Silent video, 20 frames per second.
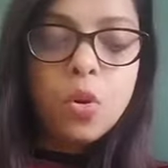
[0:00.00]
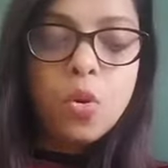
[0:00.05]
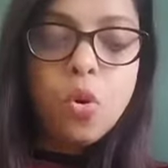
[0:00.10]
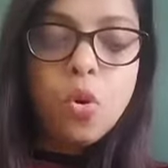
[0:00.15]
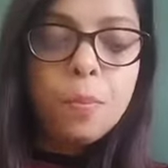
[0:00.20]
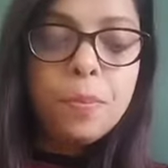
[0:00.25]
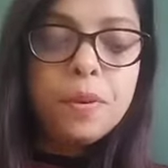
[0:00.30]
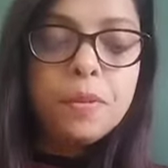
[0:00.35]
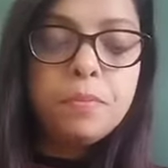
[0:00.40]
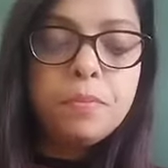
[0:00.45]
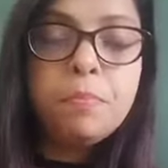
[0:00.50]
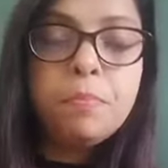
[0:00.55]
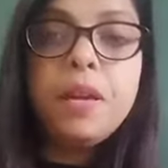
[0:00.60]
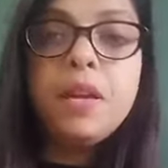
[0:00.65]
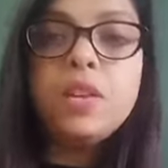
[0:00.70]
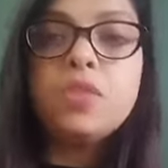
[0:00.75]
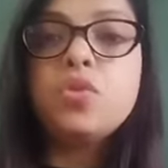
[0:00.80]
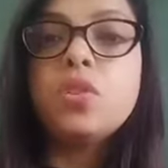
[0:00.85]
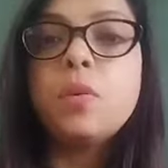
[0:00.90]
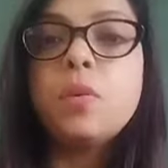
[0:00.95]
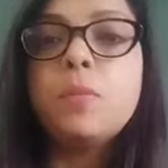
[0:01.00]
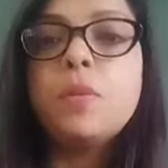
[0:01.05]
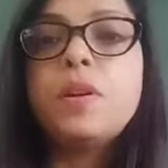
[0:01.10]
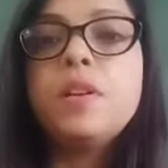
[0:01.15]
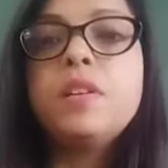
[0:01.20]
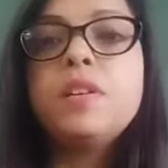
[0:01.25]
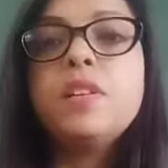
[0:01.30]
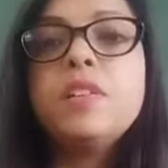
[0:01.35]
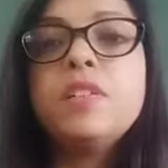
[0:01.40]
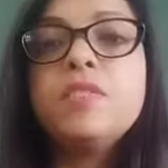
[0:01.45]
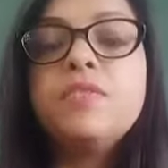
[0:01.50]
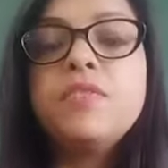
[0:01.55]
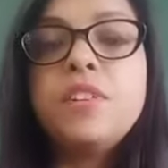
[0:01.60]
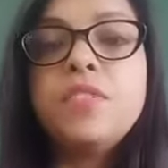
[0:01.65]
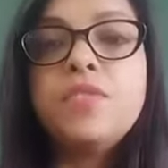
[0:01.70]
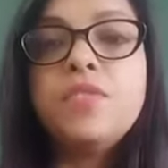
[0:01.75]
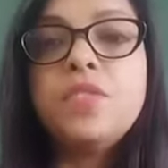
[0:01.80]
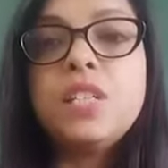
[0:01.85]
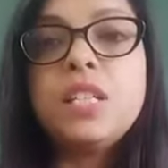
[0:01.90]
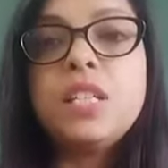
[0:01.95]
Open page number
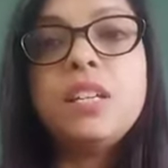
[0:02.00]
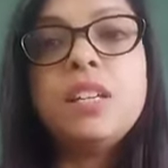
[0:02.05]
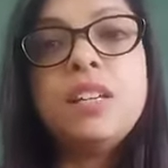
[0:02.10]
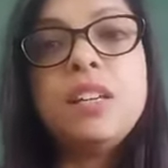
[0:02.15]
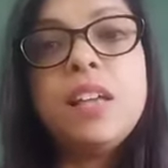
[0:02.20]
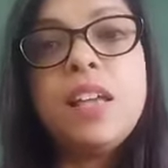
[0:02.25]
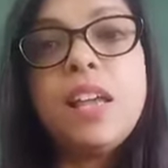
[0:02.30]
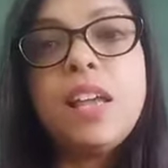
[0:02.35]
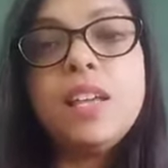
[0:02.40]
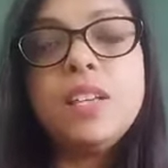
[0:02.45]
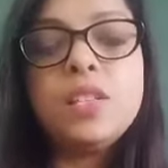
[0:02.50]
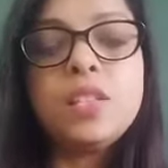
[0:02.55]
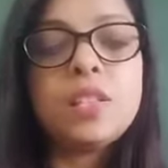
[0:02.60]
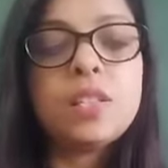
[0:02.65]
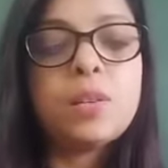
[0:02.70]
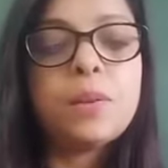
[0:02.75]
58.